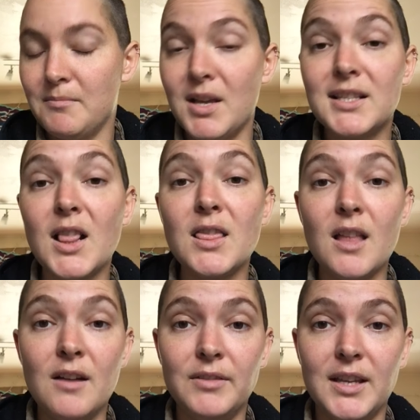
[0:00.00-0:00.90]
It's a
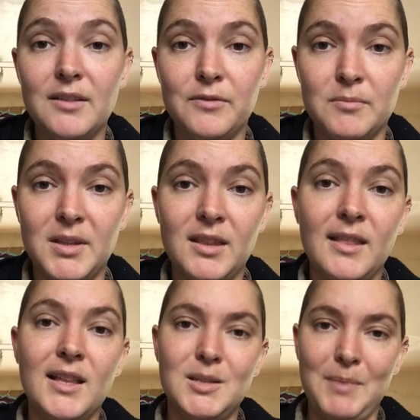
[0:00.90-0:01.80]
lovely formula
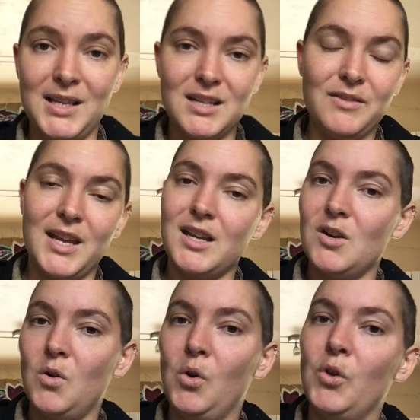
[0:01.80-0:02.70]
that's based off like an
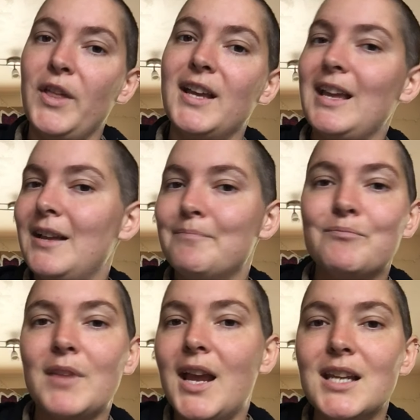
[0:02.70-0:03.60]
old like
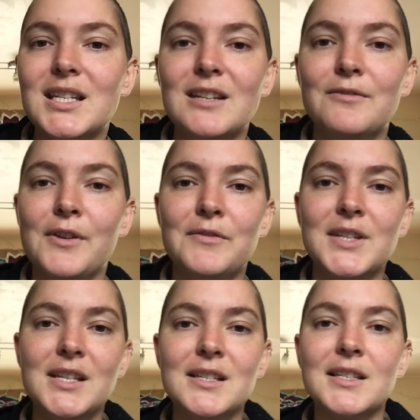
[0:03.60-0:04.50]

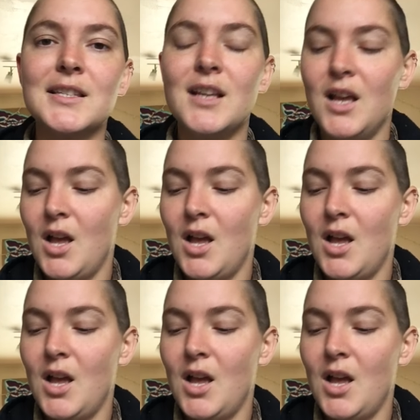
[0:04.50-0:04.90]
1850s